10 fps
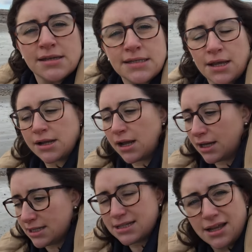So
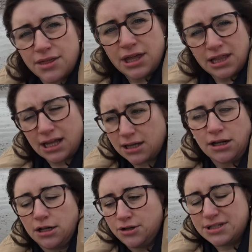guys, I think that
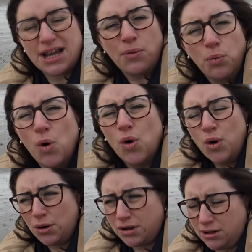concludes our walk.